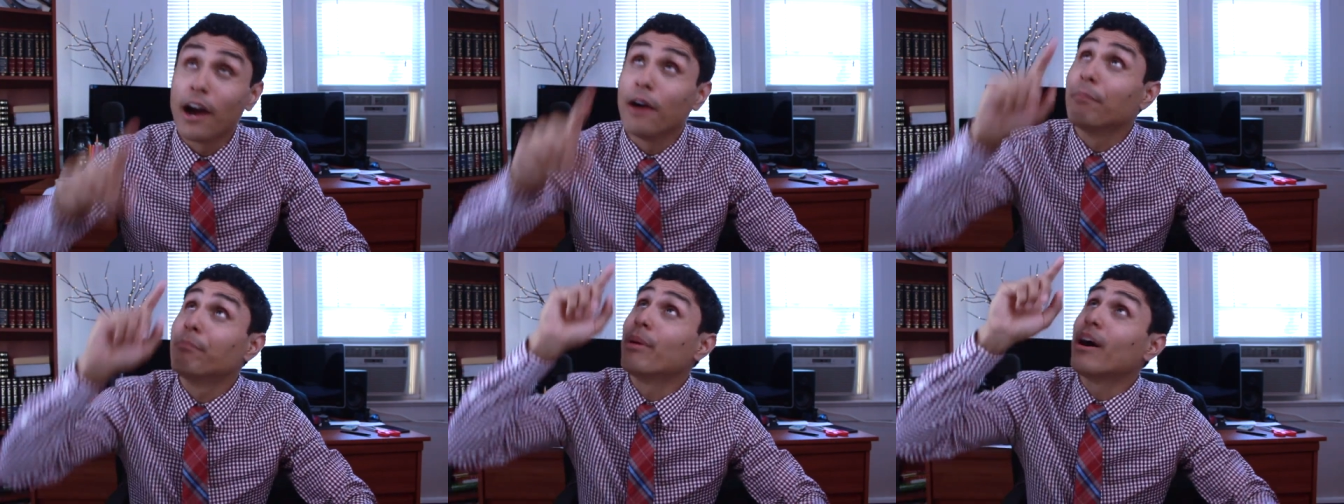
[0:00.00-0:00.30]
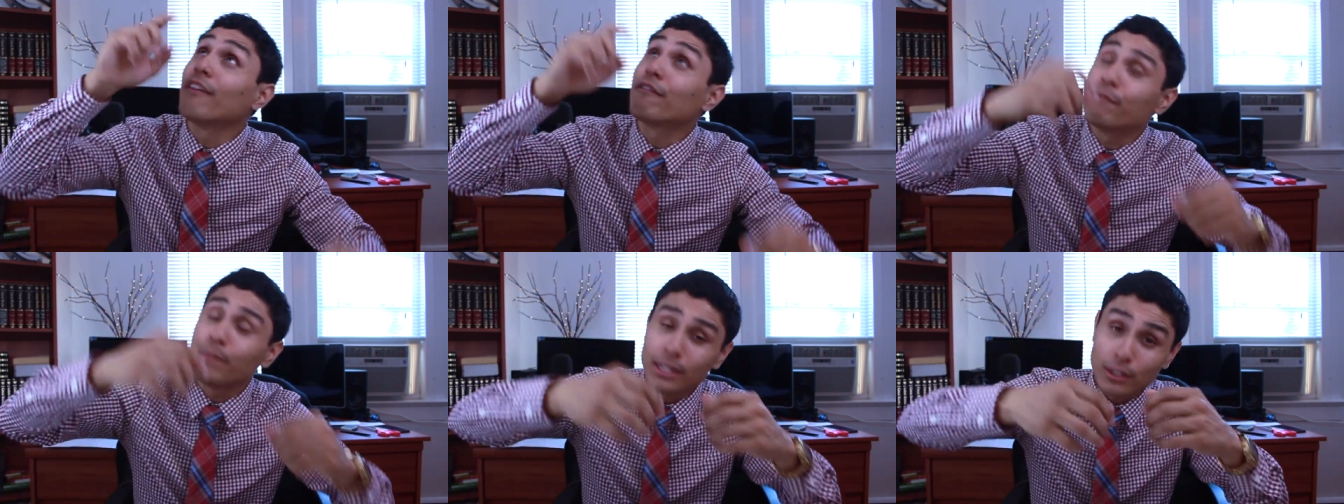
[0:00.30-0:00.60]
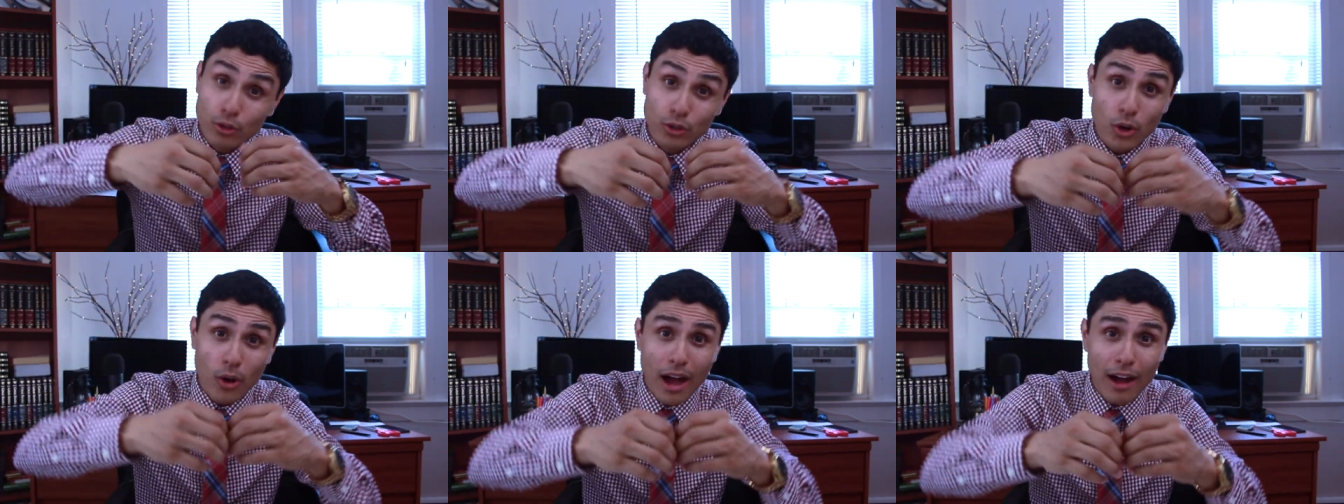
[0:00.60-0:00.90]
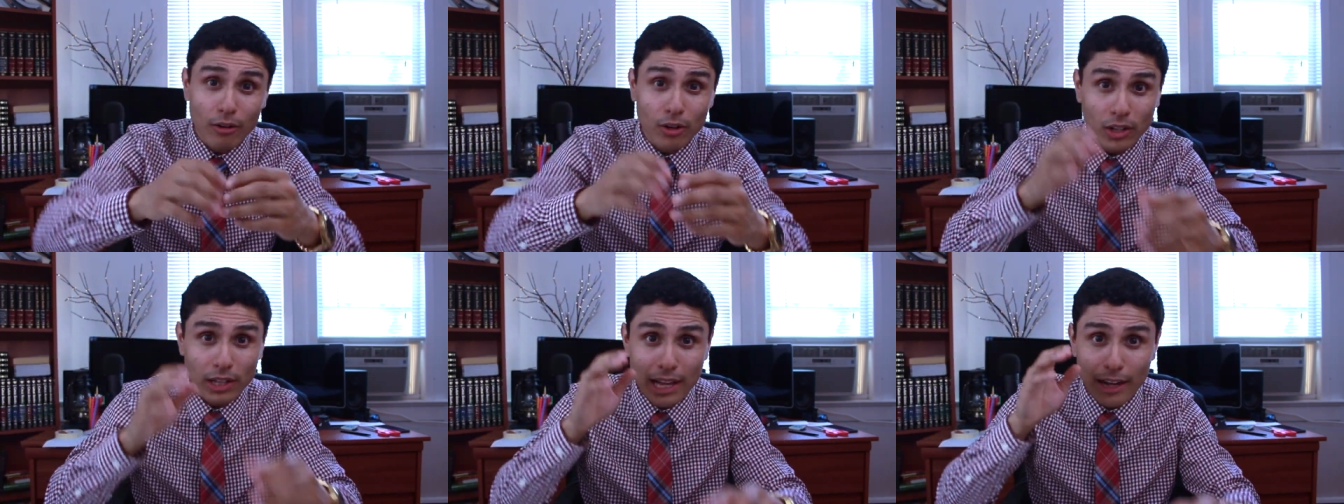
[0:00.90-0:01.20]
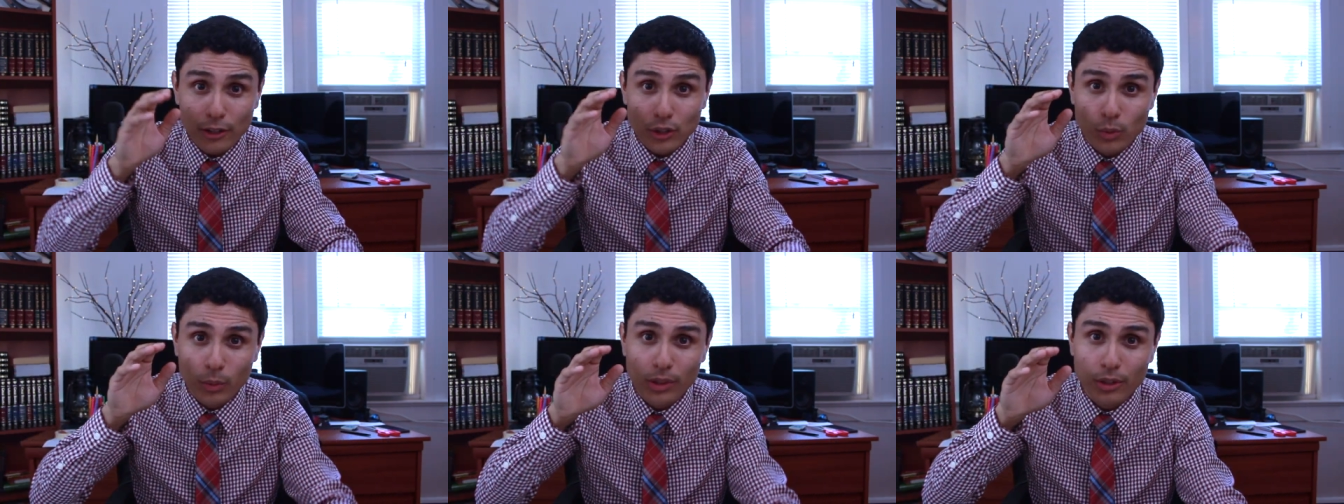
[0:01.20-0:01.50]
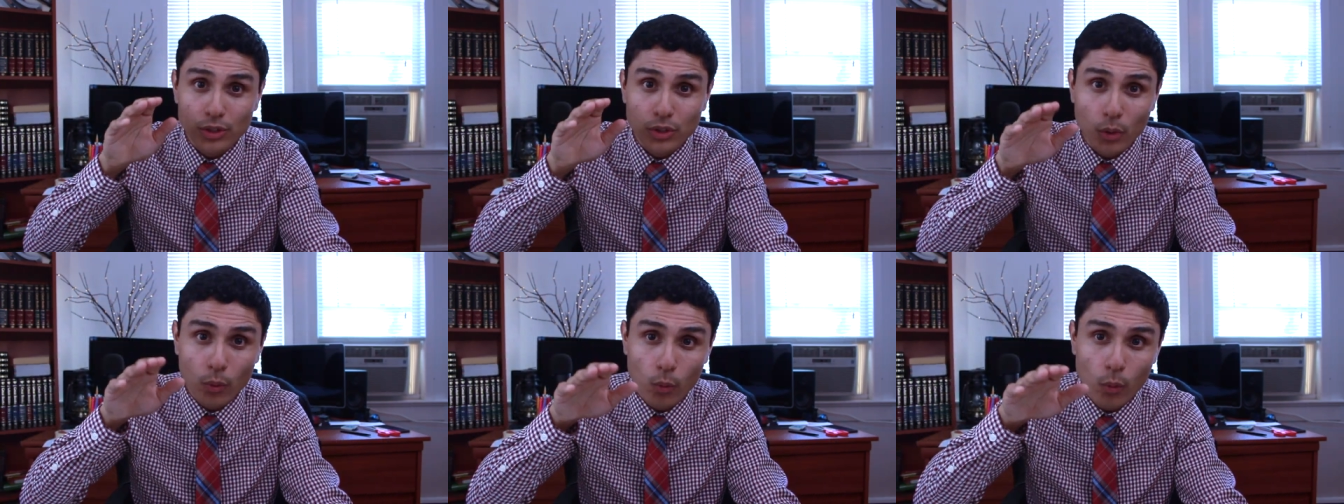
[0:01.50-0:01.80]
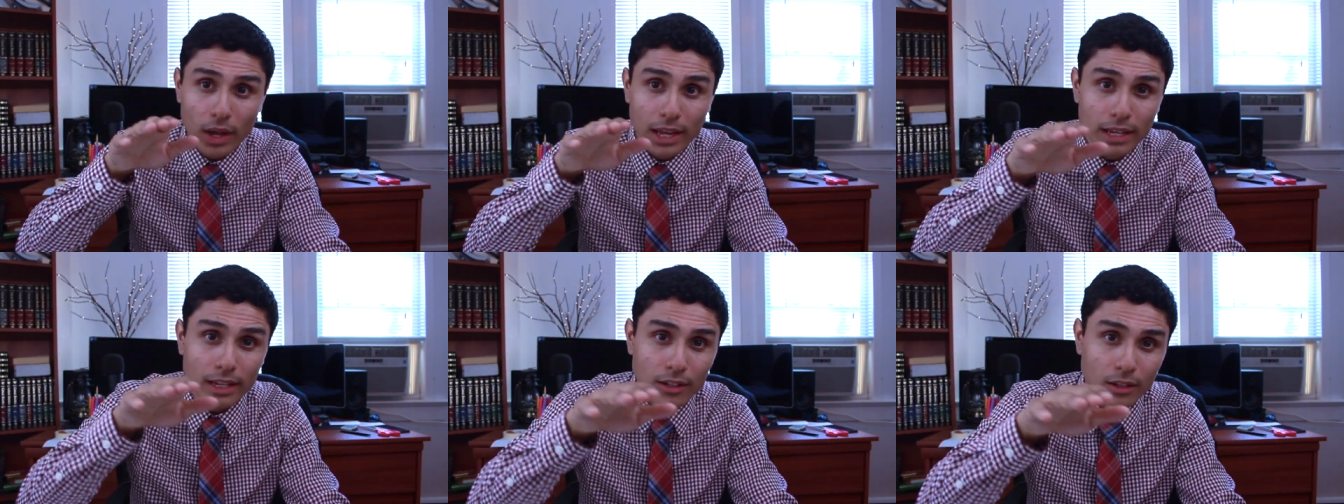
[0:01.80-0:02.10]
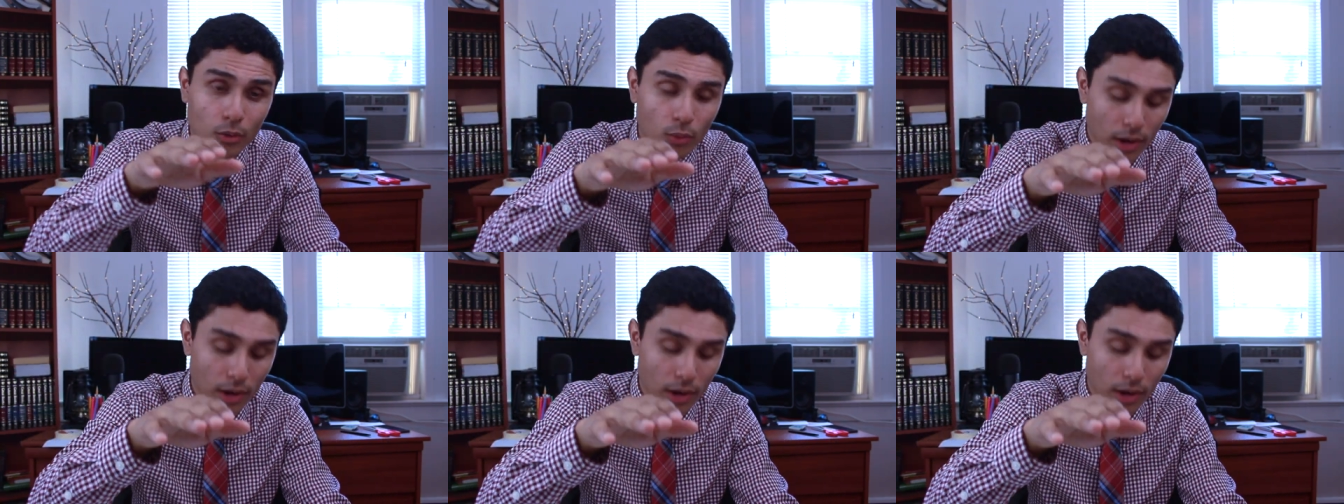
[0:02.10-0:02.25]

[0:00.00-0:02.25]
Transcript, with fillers: Above me, you know how clouds, when there's a wind,